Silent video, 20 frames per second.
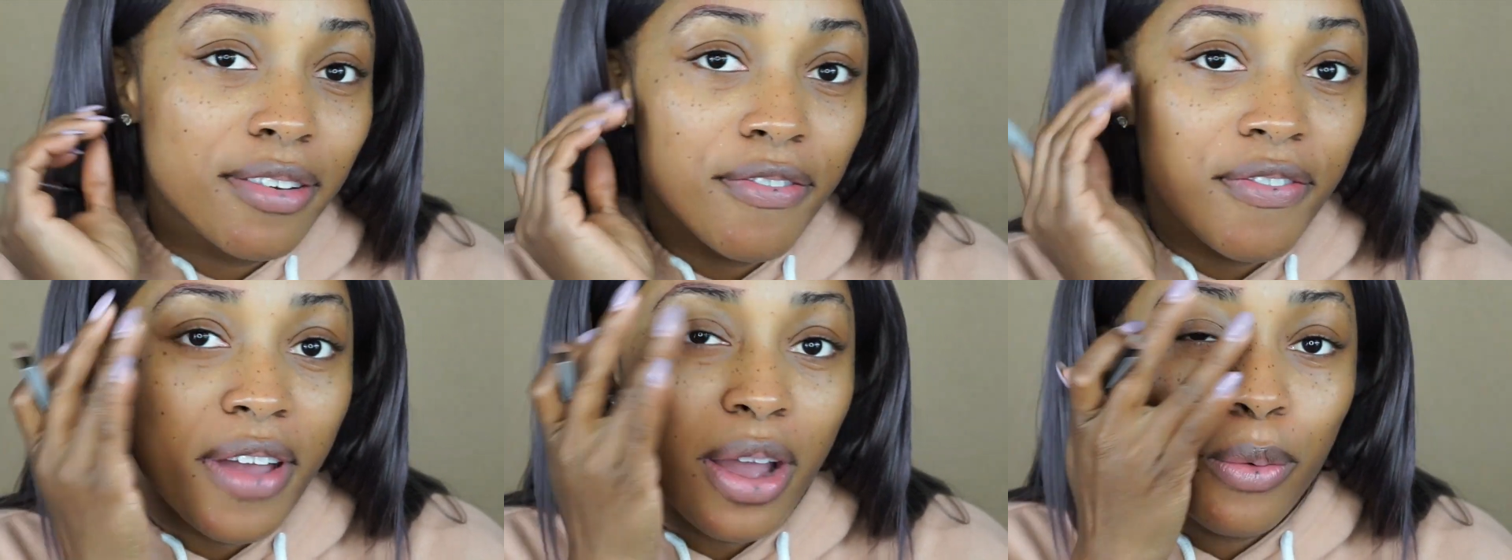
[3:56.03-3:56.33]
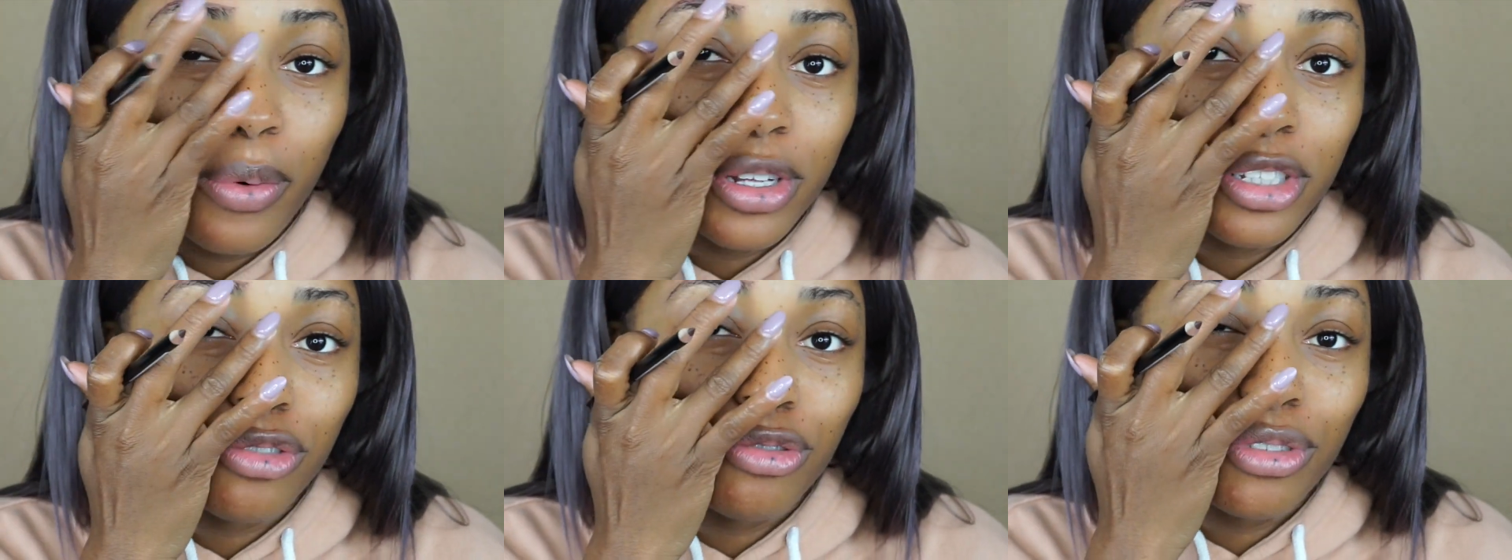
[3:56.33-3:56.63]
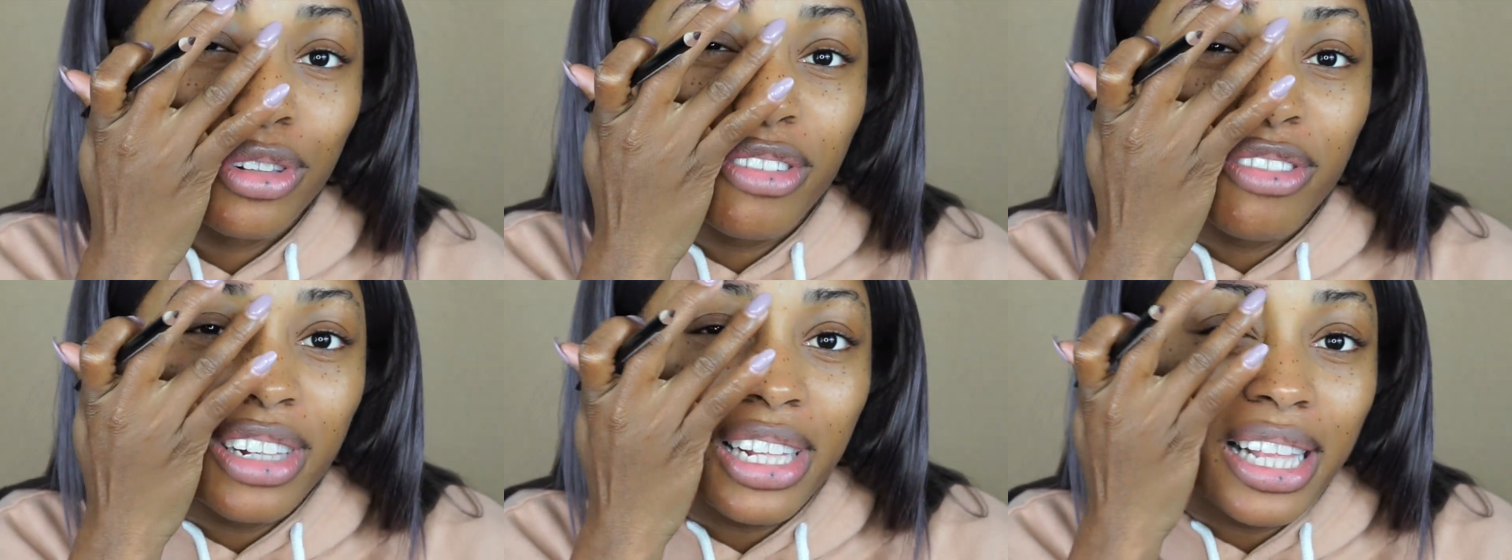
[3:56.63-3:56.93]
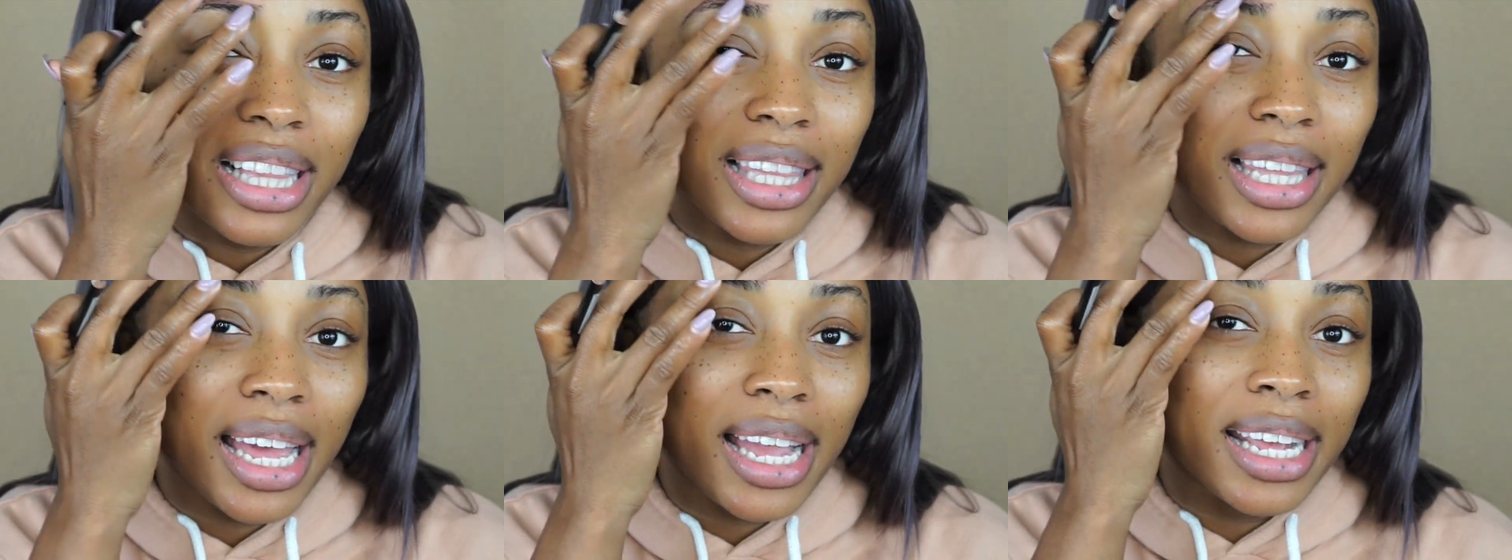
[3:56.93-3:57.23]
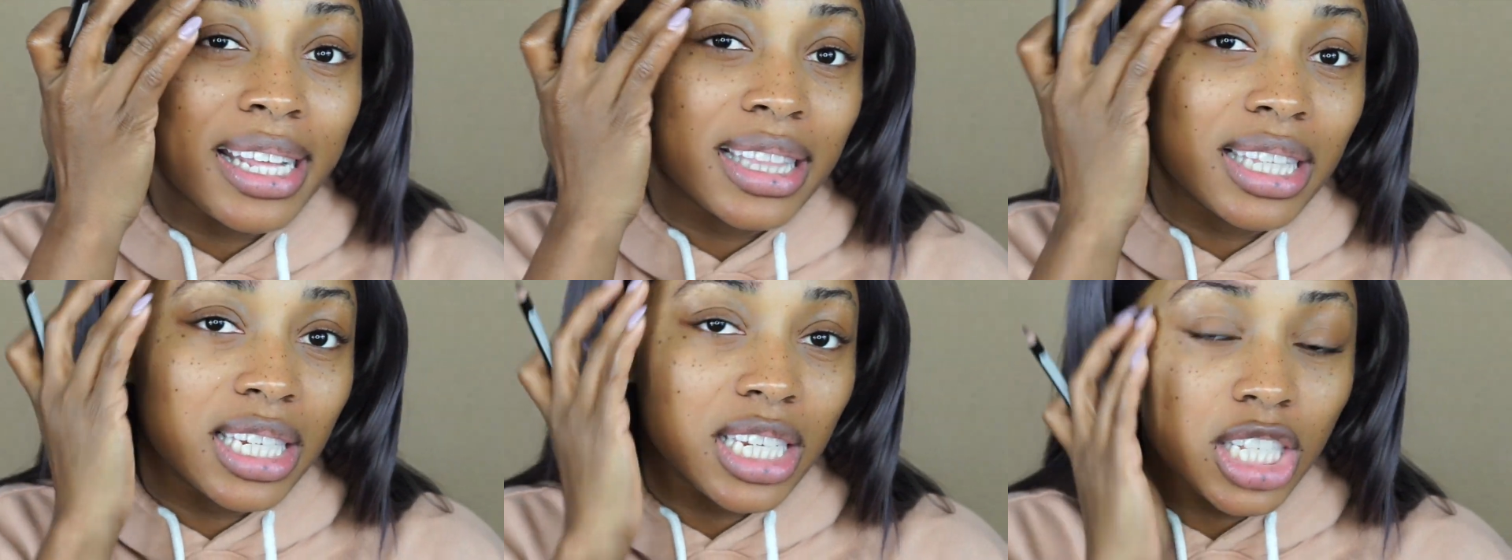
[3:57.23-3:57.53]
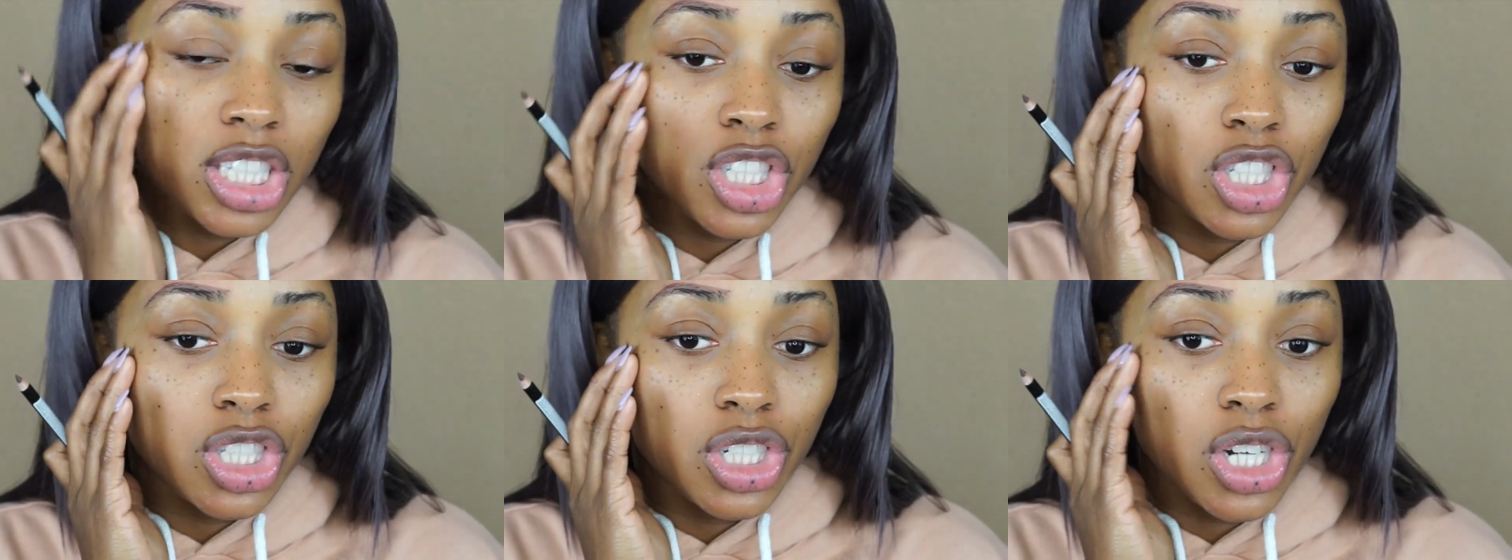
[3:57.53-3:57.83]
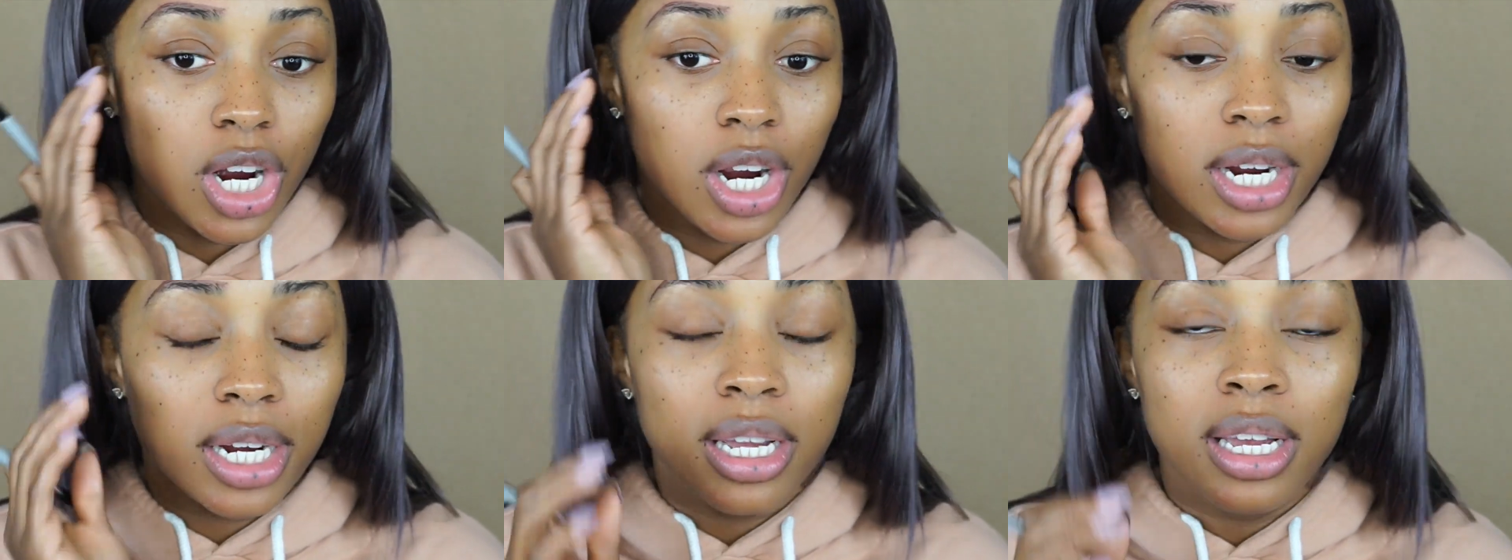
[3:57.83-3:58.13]
effect where it's really light and then gets
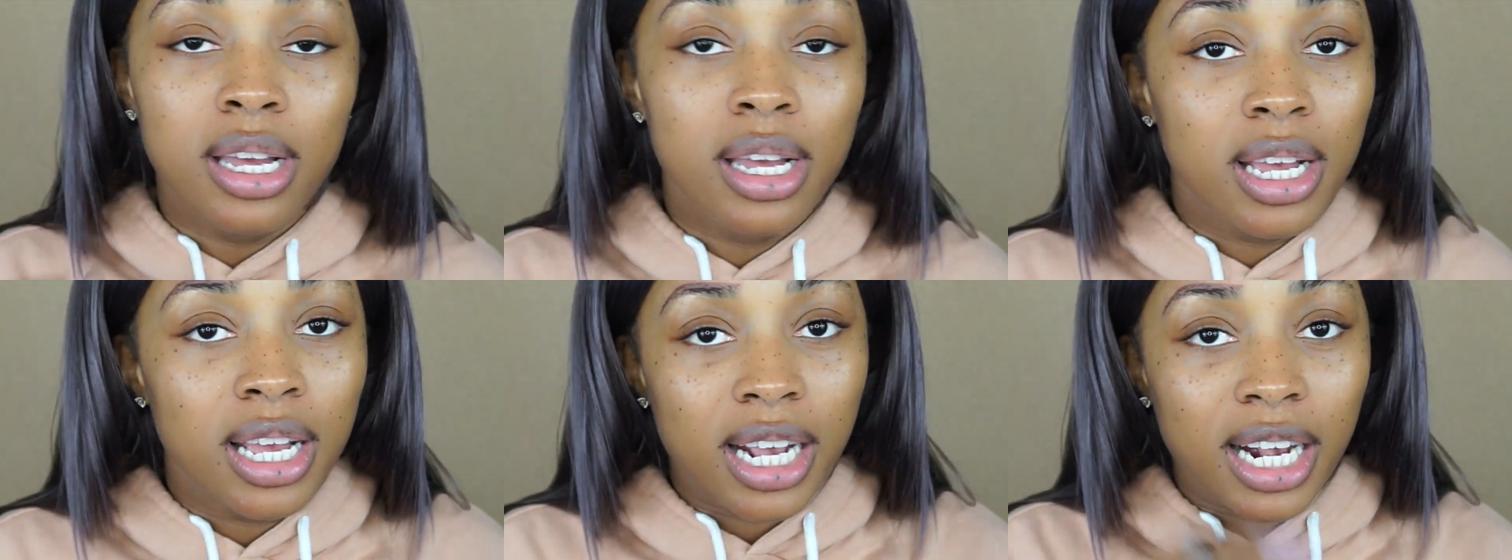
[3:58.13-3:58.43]
dark,